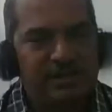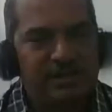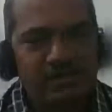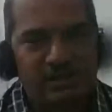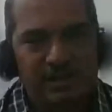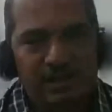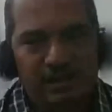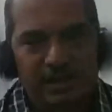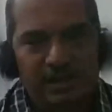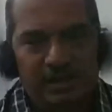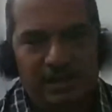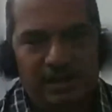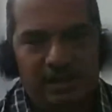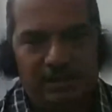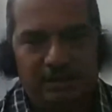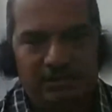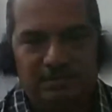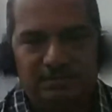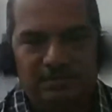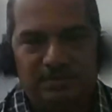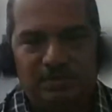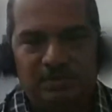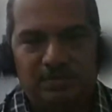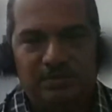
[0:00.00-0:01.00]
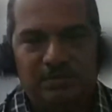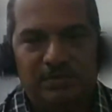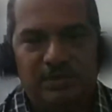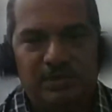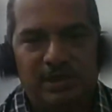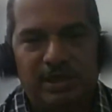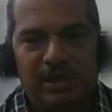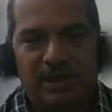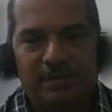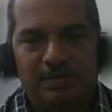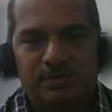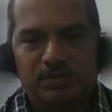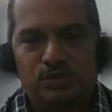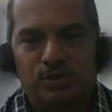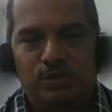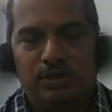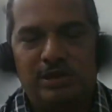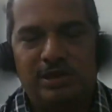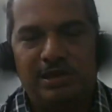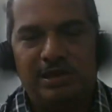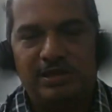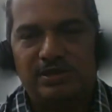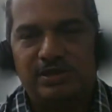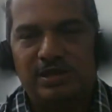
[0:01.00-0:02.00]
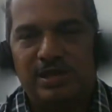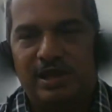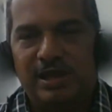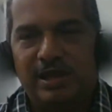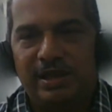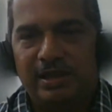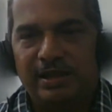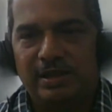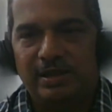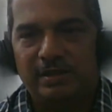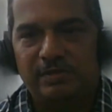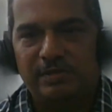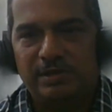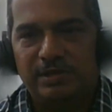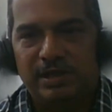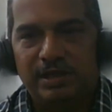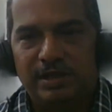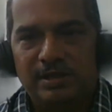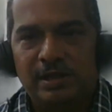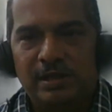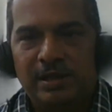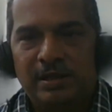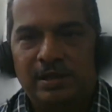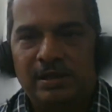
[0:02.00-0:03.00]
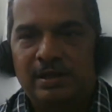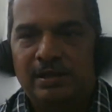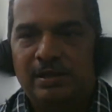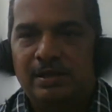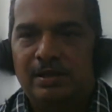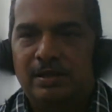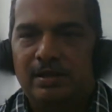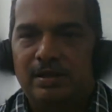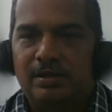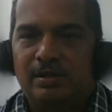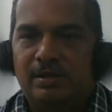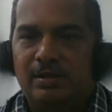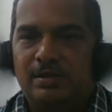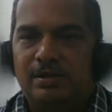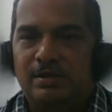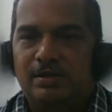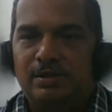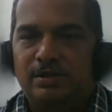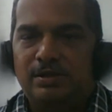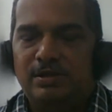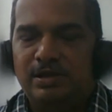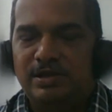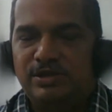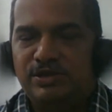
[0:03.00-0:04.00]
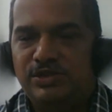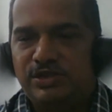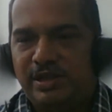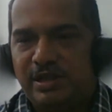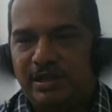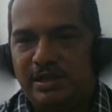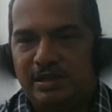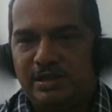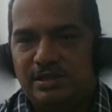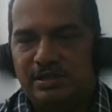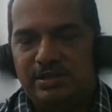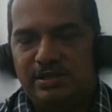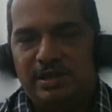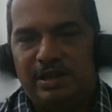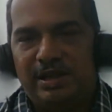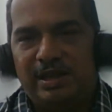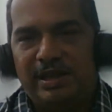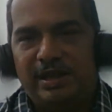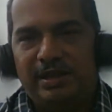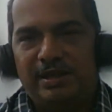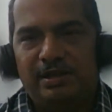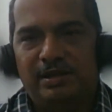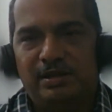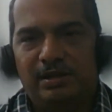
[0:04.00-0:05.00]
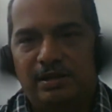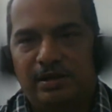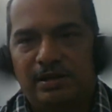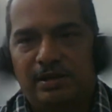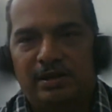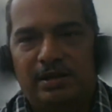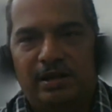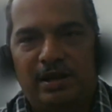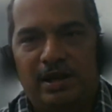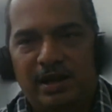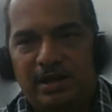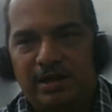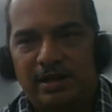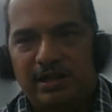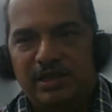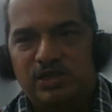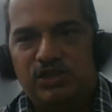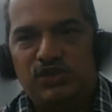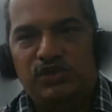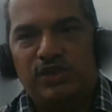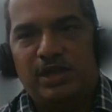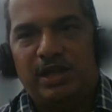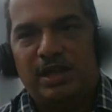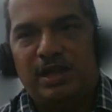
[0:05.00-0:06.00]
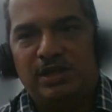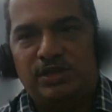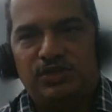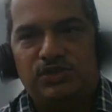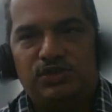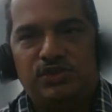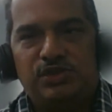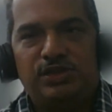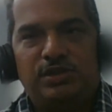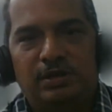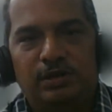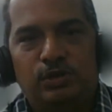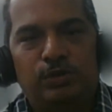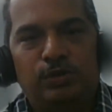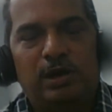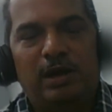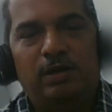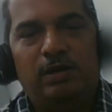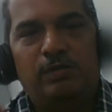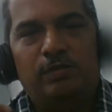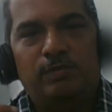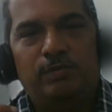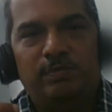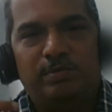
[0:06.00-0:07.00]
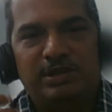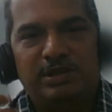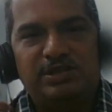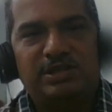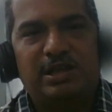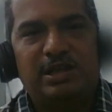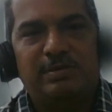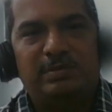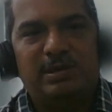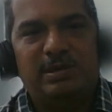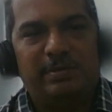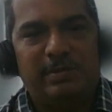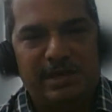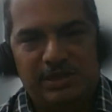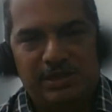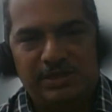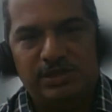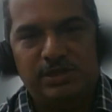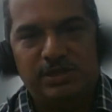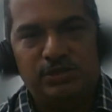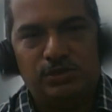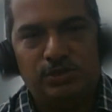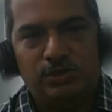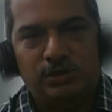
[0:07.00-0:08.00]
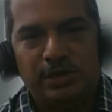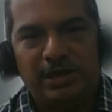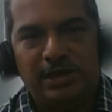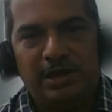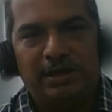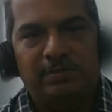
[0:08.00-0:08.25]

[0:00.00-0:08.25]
Yeah, absolutely, yes. I agree with that. Dr. Rajni, see, like at discharge, you have prescribed the medicines, okay?